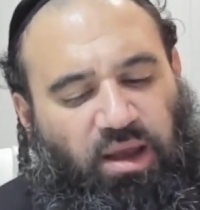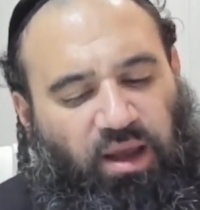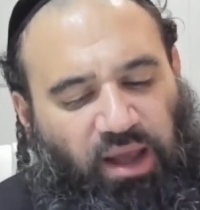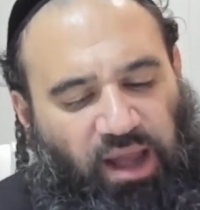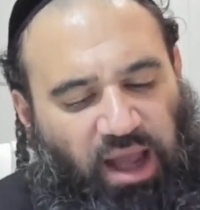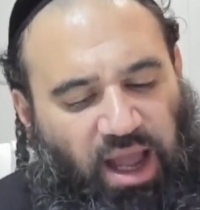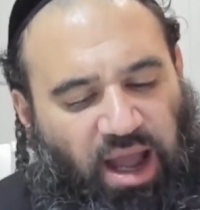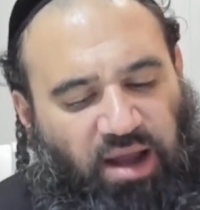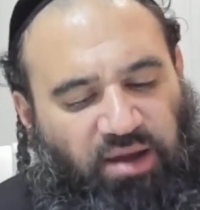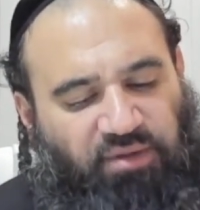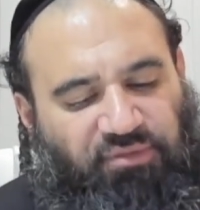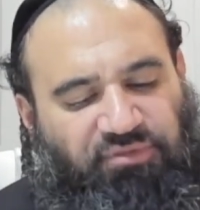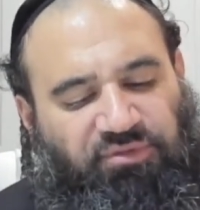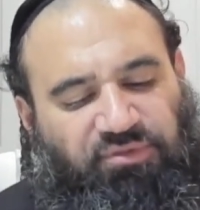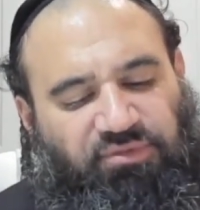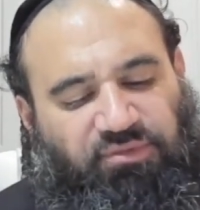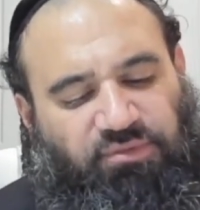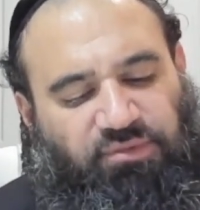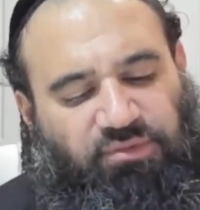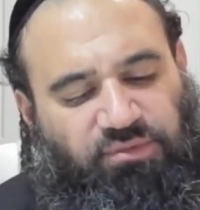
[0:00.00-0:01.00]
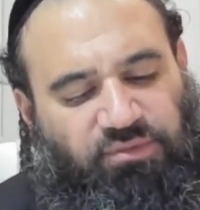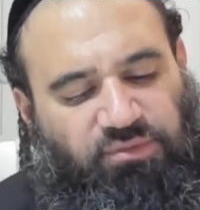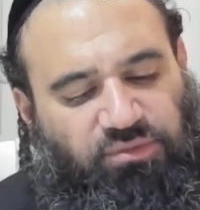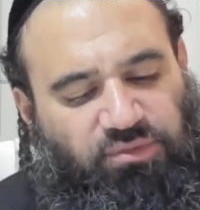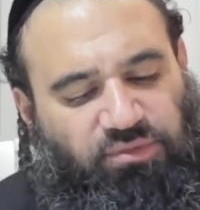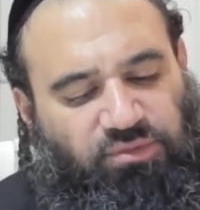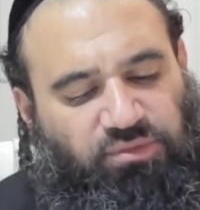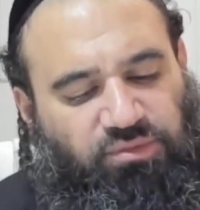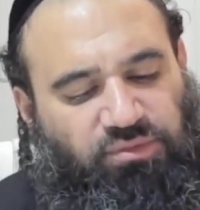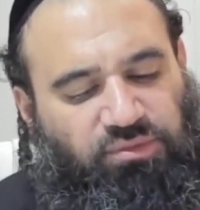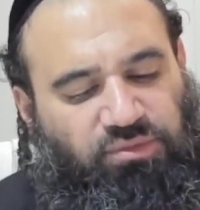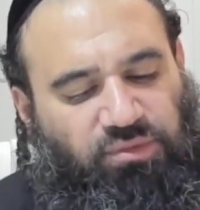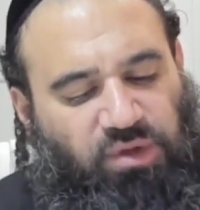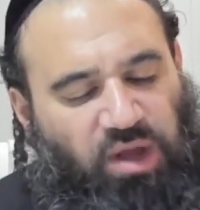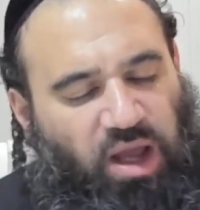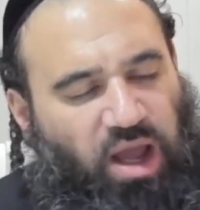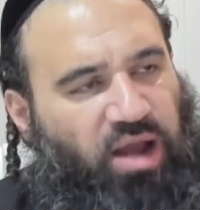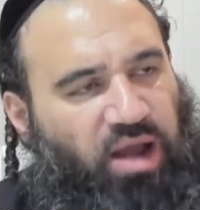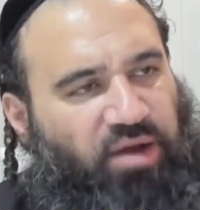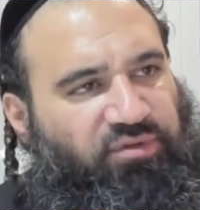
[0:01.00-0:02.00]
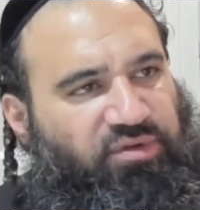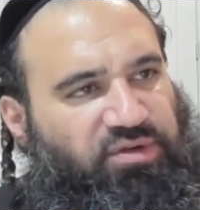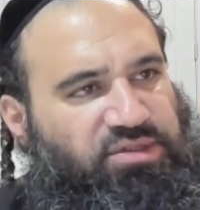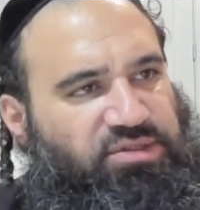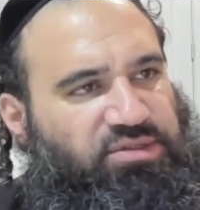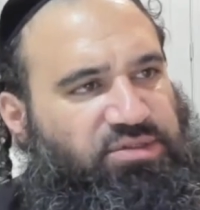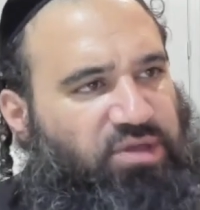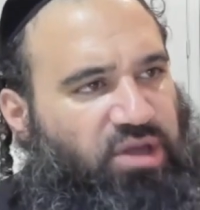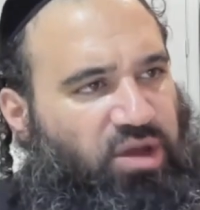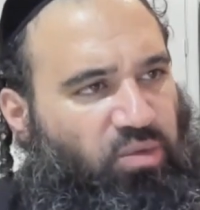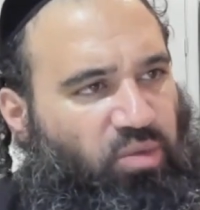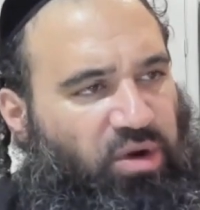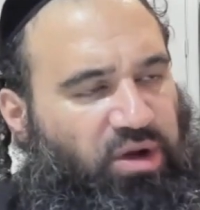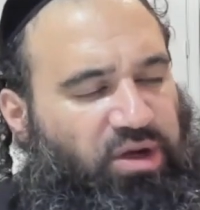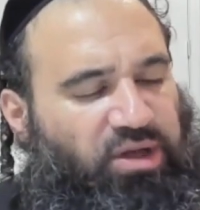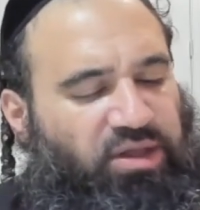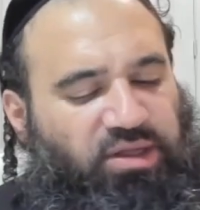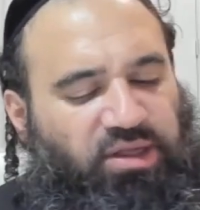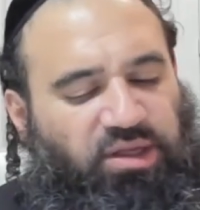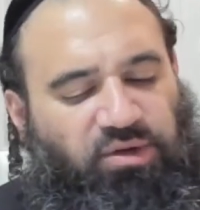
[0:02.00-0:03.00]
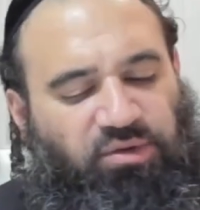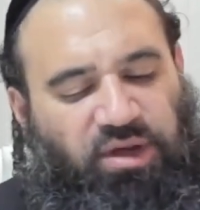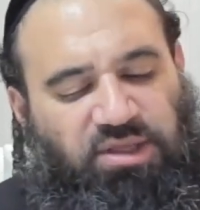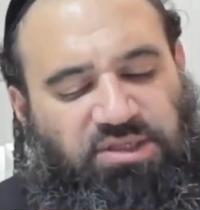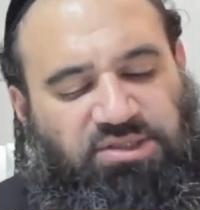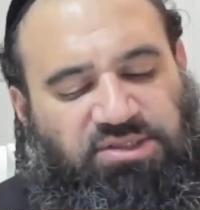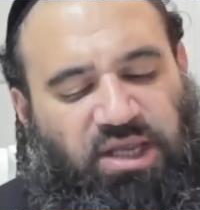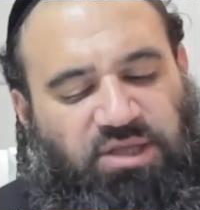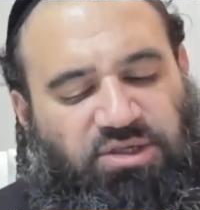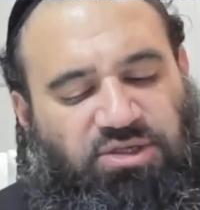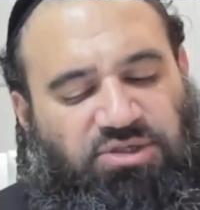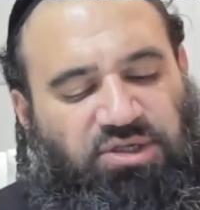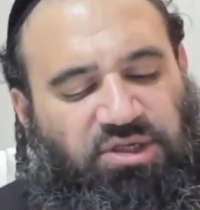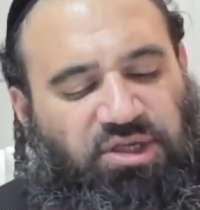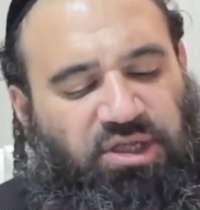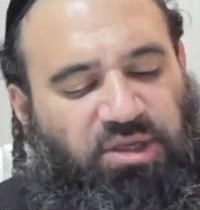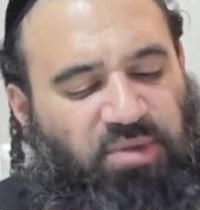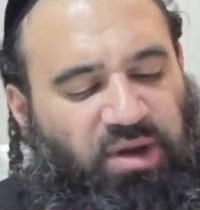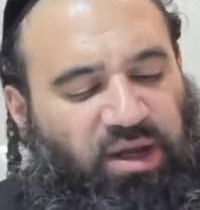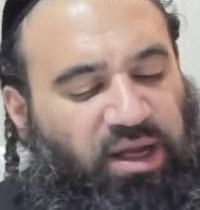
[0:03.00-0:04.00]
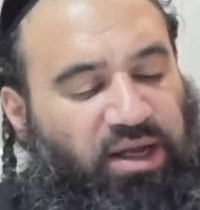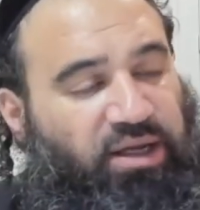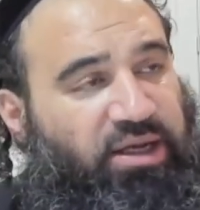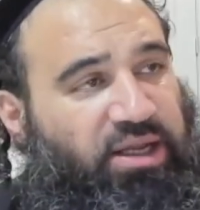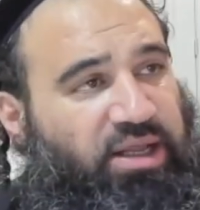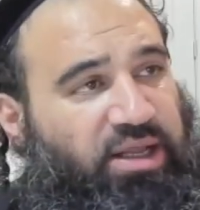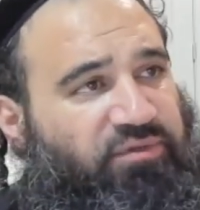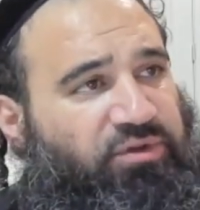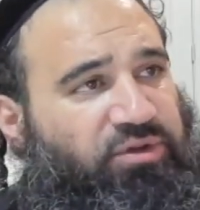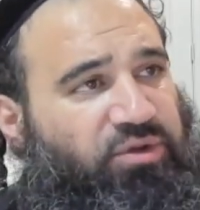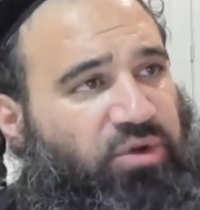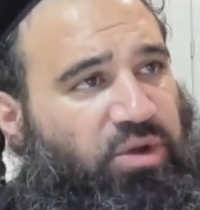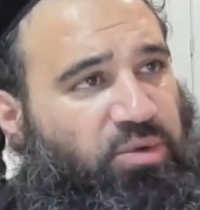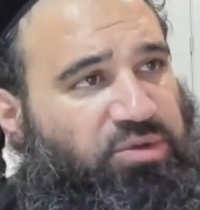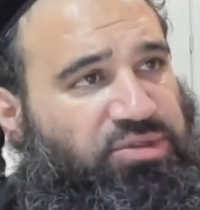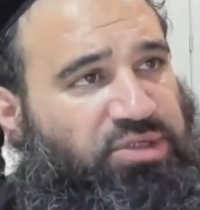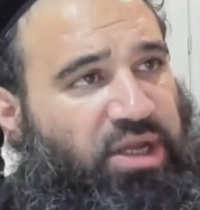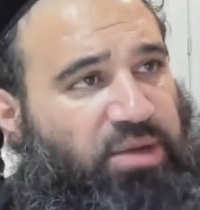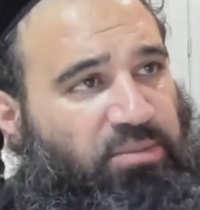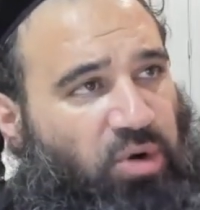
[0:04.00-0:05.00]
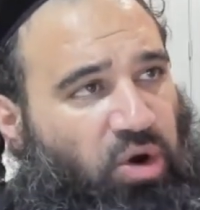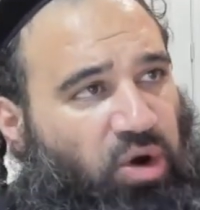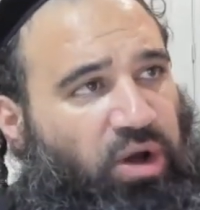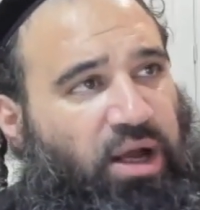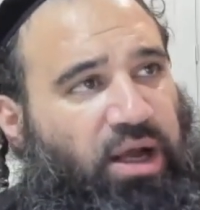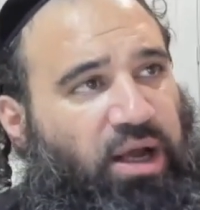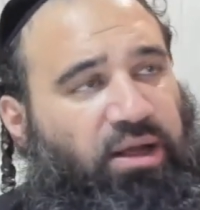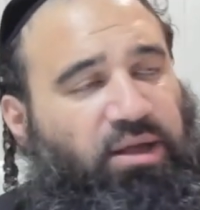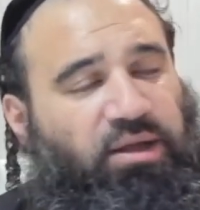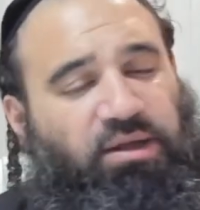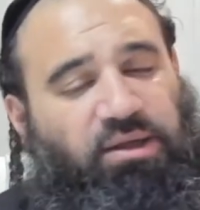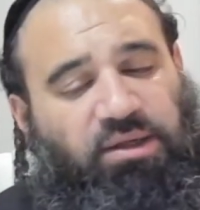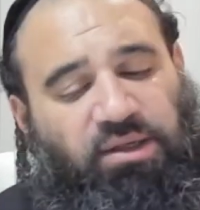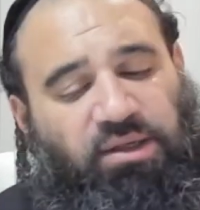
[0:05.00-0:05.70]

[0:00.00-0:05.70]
Rav is one of the great sages in the Gemara, and even though he was an Amora,